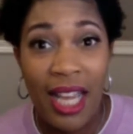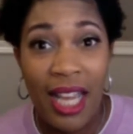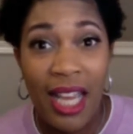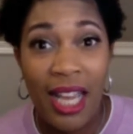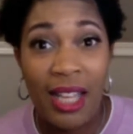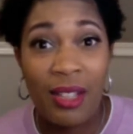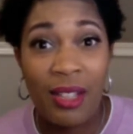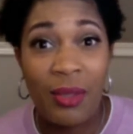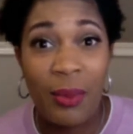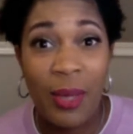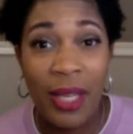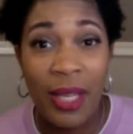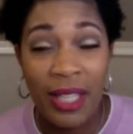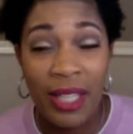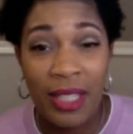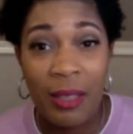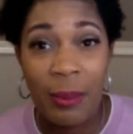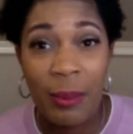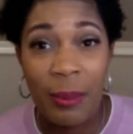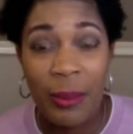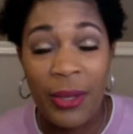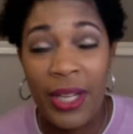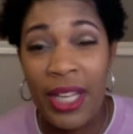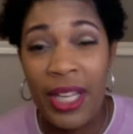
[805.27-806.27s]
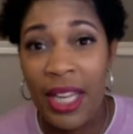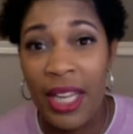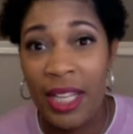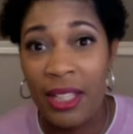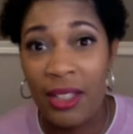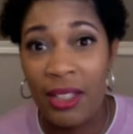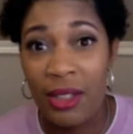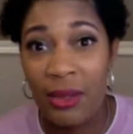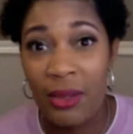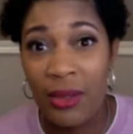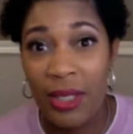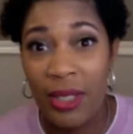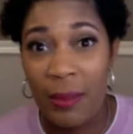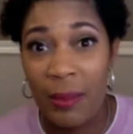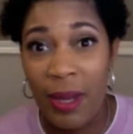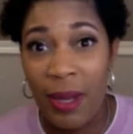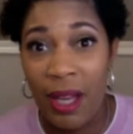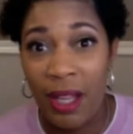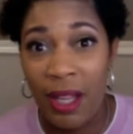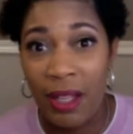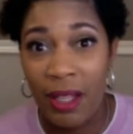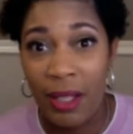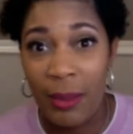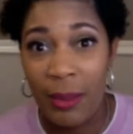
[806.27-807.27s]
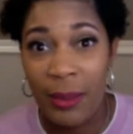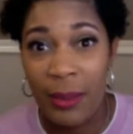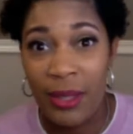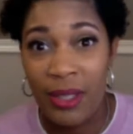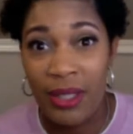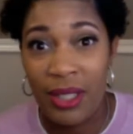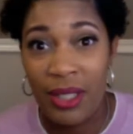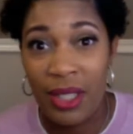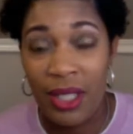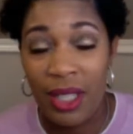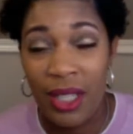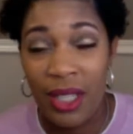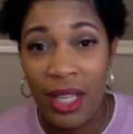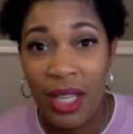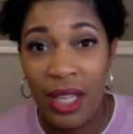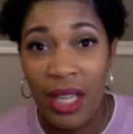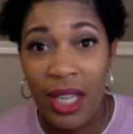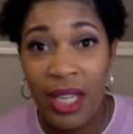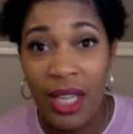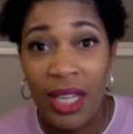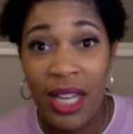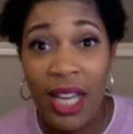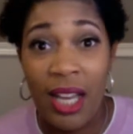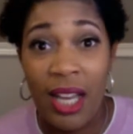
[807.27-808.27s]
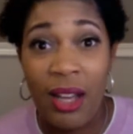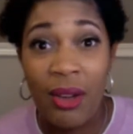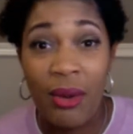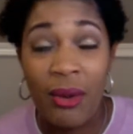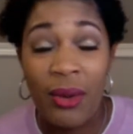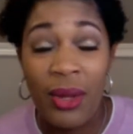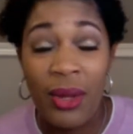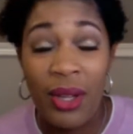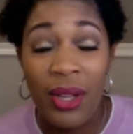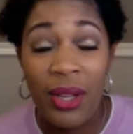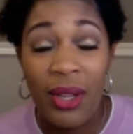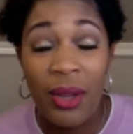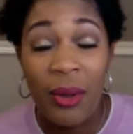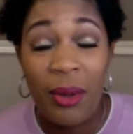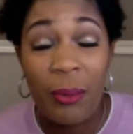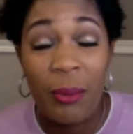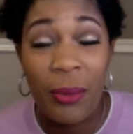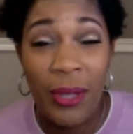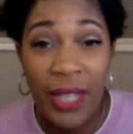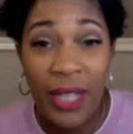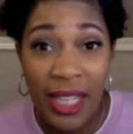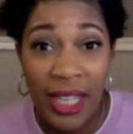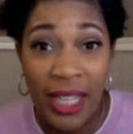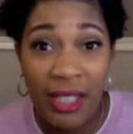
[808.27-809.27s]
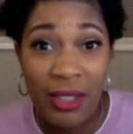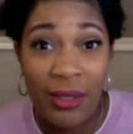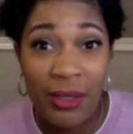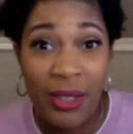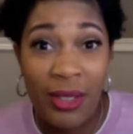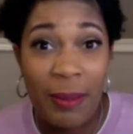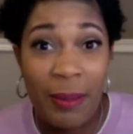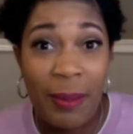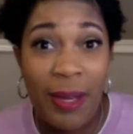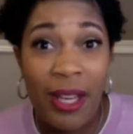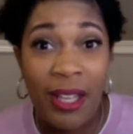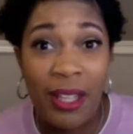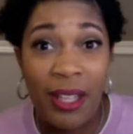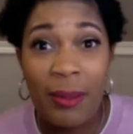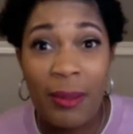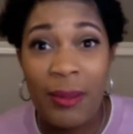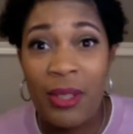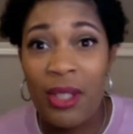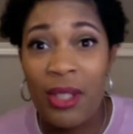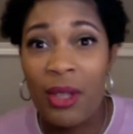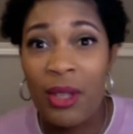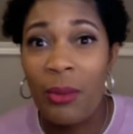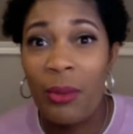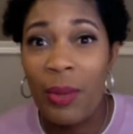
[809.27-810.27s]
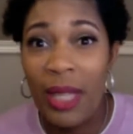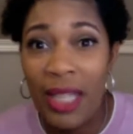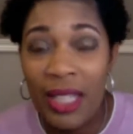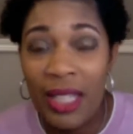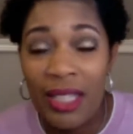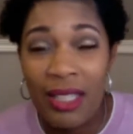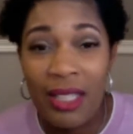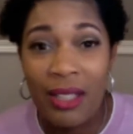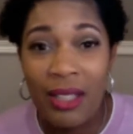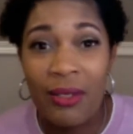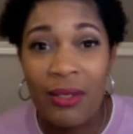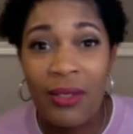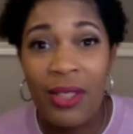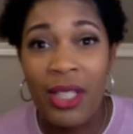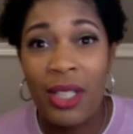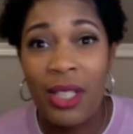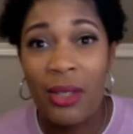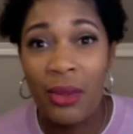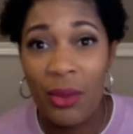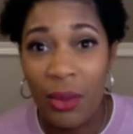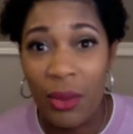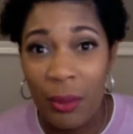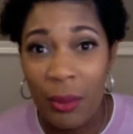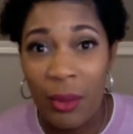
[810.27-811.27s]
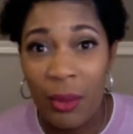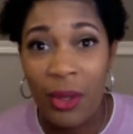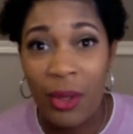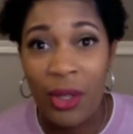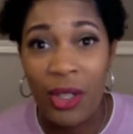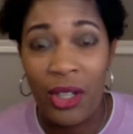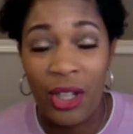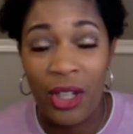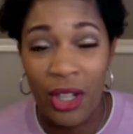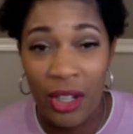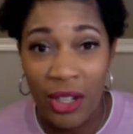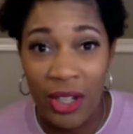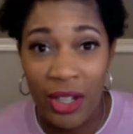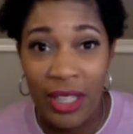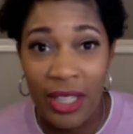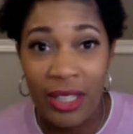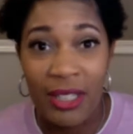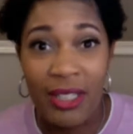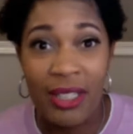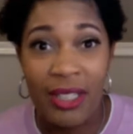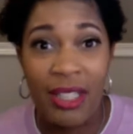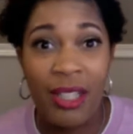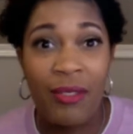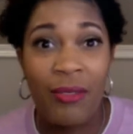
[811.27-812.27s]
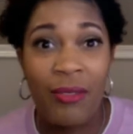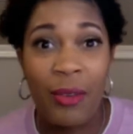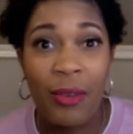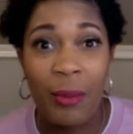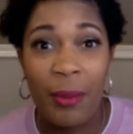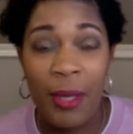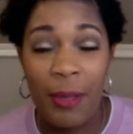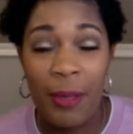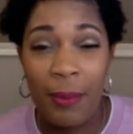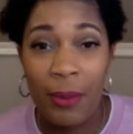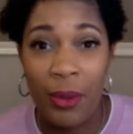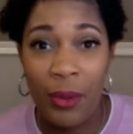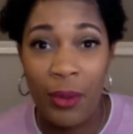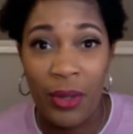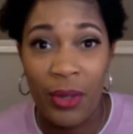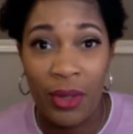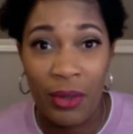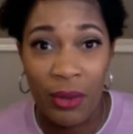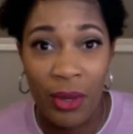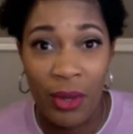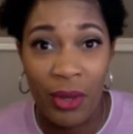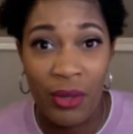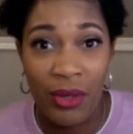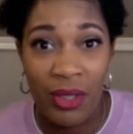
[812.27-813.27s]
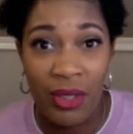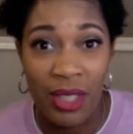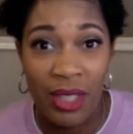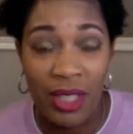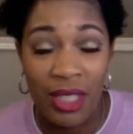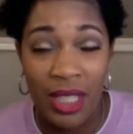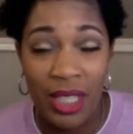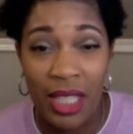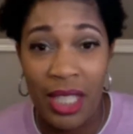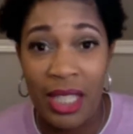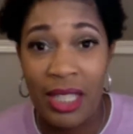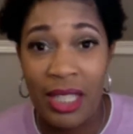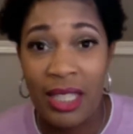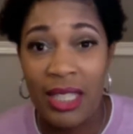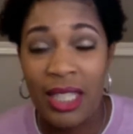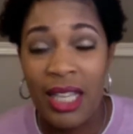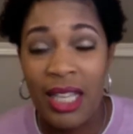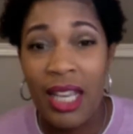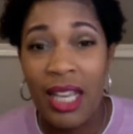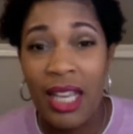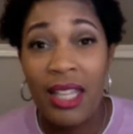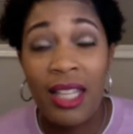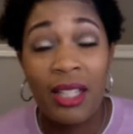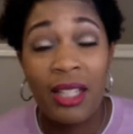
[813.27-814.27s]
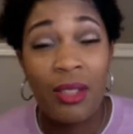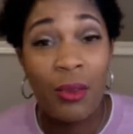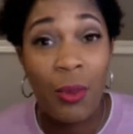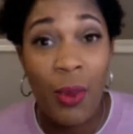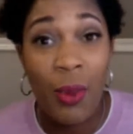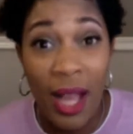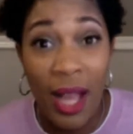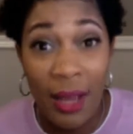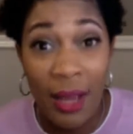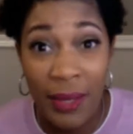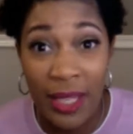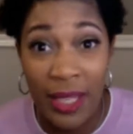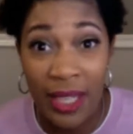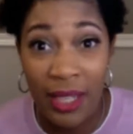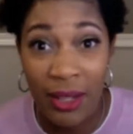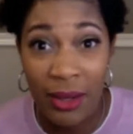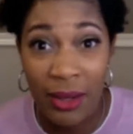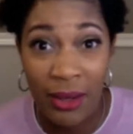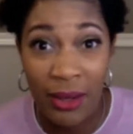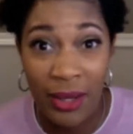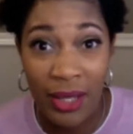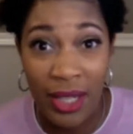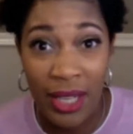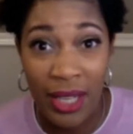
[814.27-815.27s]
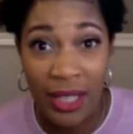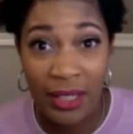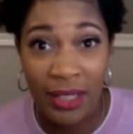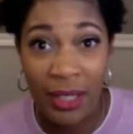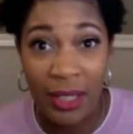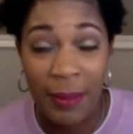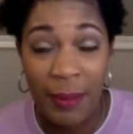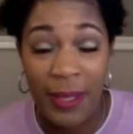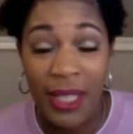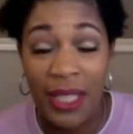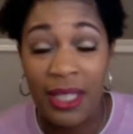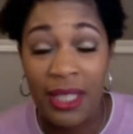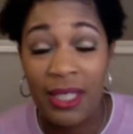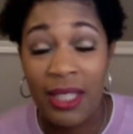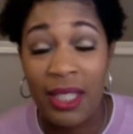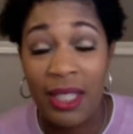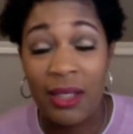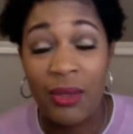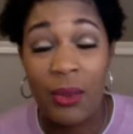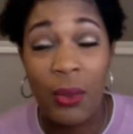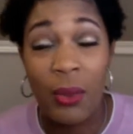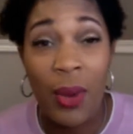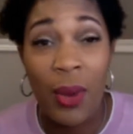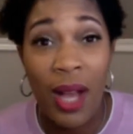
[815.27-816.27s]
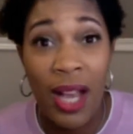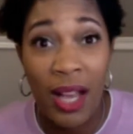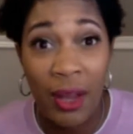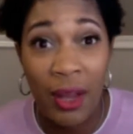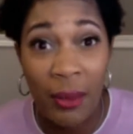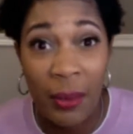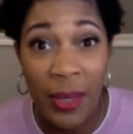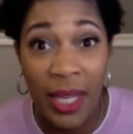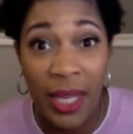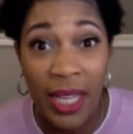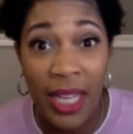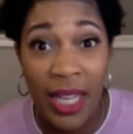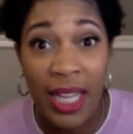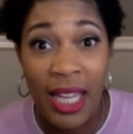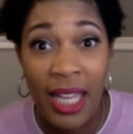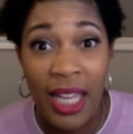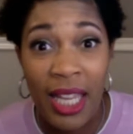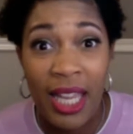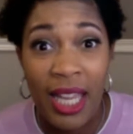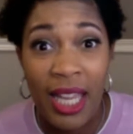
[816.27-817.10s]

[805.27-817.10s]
as well as precancerous polyps. Now, precancerous polyps are relatively normal occurrence for people with Crohn's disease. That's why we get colonoscopies. That's why we